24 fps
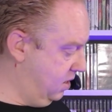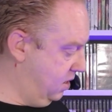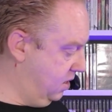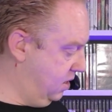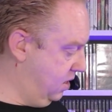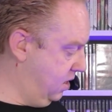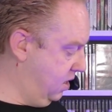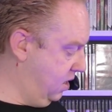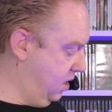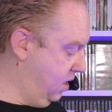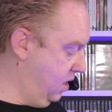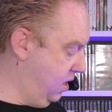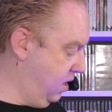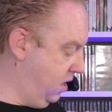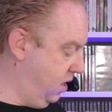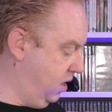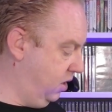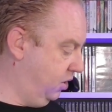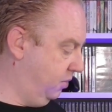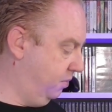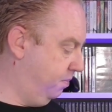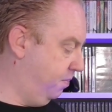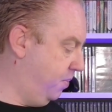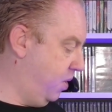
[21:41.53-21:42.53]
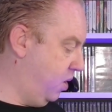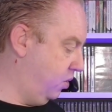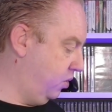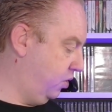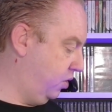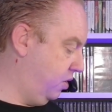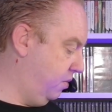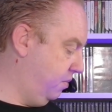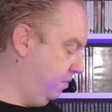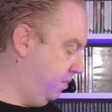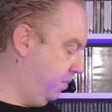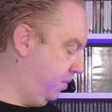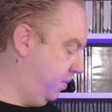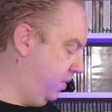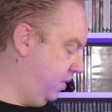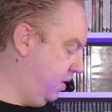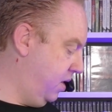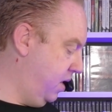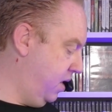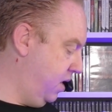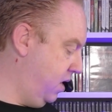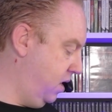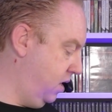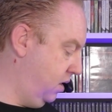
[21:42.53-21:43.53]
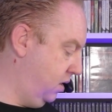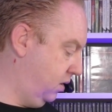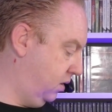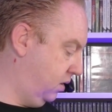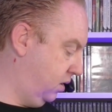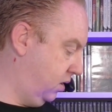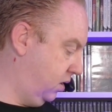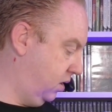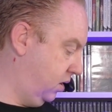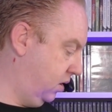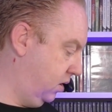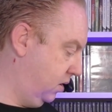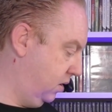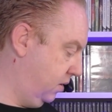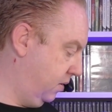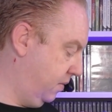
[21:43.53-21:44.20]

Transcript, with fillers: It is box complete.